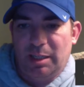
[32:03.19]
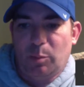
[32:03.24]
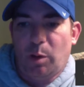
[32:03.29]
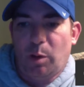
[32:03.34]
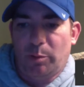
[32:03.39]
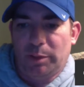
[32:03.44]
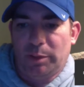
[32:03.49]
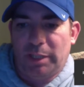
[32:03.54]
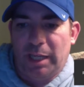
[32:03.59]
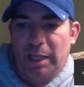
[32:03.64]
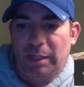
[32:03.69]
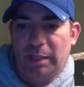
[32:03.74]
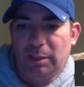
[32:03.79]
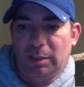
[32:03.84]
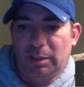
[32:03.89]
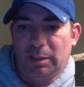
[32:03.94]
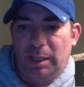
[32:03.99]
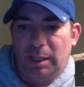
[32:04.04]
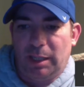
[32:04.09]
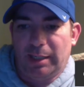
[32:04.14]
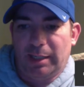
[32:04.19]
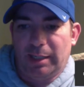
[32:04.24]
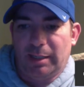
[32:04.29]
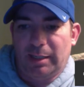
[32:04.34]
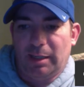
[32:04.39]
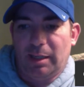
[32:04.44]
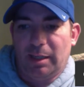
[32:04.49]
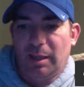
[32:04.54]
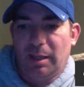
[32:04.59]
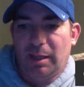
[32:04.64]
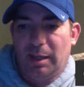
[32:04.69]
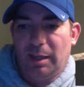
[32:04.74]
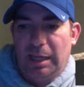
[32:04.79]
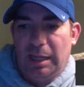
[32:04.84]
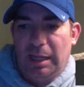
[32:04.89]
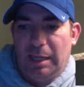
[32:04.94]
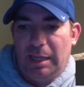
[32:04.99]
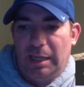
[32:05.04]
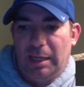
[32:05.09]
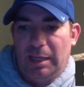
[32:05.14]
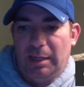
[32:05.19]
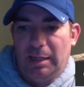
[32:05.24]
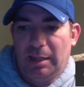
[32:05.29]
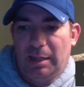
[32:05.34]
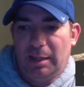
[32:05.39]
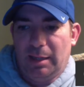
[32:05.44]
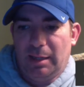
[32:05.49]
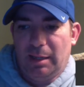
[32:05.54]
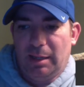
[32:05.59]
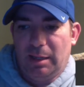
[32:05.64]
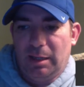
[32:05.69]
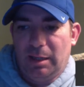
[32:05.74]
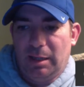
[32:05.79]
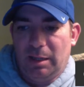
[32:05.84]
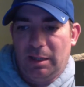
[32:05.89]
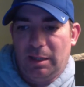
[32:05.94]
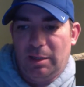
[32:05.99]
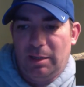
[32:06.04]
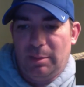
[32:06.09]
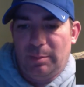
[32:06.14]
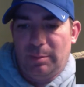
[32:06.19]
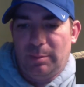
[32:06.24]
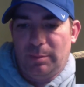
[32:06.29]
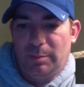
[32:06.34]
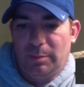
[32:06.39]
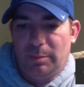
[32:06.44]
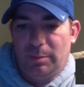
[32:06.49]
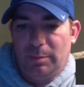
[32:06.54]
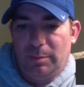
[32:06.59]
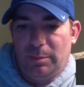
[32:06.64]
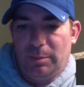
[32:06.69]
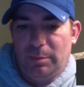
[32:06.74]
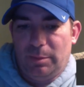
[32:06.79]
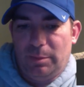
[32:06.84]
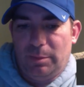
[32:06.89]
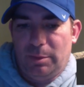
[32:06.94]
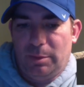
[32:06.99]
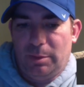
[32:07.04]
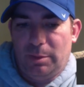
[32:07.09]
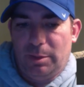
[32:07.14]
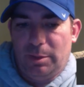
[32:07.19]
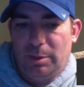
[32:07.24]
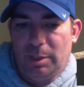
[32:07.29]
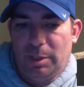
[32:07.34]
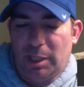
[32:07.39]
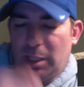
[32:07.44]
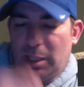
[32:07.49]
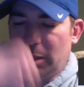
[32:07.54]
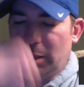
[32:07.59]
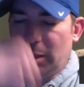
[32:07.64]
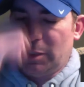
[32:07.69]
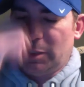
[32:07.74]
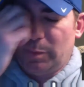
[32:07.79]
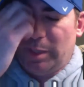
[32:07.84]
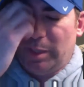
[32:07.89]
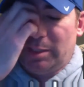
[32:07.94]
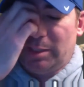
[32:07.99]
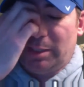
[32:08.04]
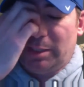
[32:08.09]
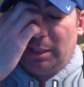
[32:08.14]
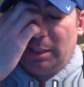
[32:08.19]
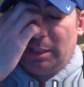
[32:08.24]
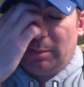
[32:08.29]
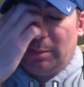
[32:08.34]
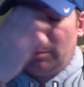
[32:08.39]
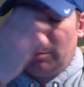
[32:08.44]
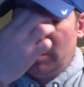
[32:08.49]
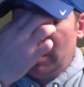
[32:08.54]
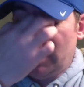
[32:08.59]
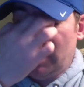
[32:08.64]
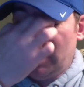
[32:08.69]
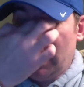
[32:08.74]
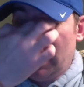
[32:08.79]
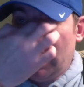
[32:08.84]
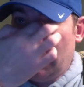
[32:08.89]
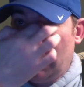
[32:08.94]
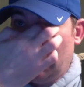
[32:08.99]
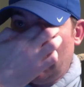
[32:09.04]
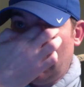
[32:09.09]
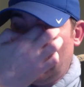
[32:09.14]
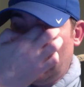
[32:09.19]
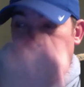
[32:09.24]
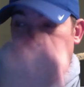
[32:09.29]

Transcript: What would that look like? And again, this may sound